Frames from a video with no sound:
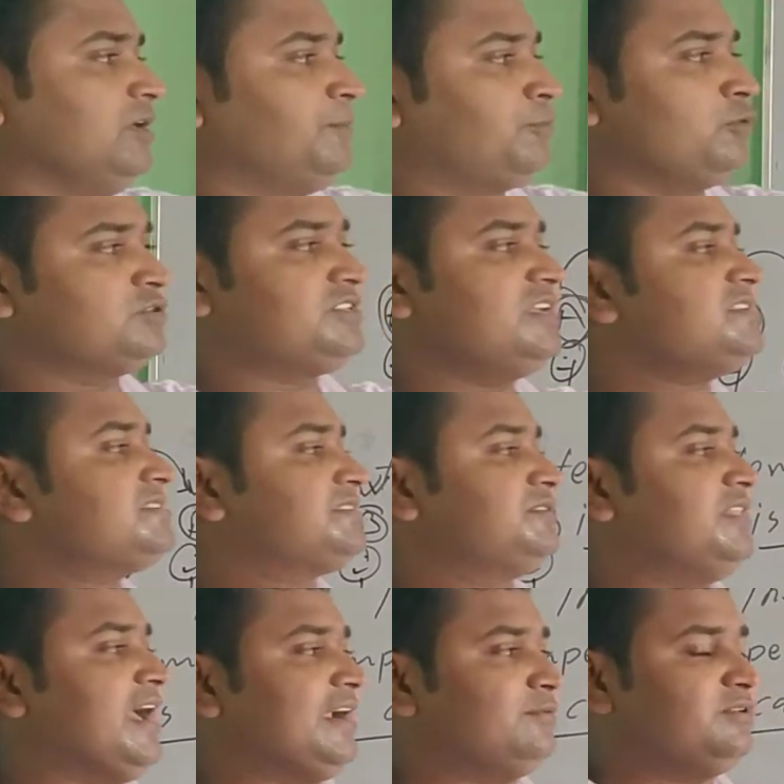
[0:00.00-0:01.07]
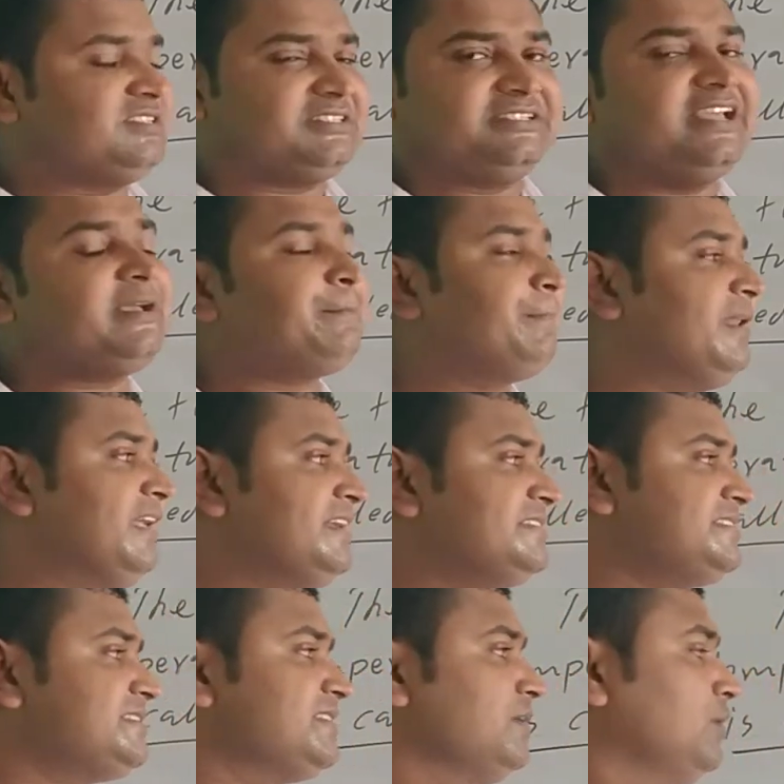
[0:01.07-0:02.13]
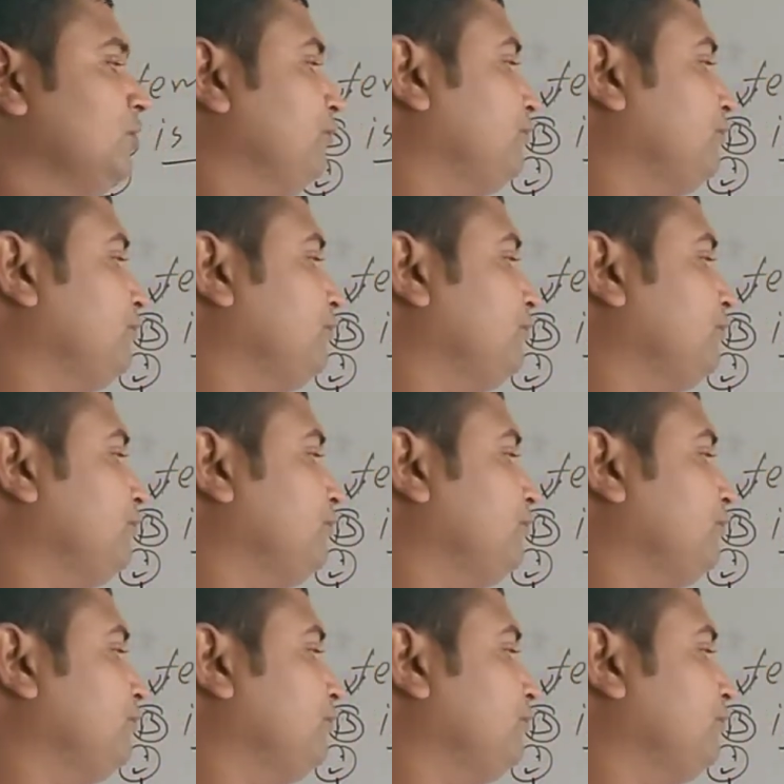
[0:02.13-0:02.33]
The process that which take place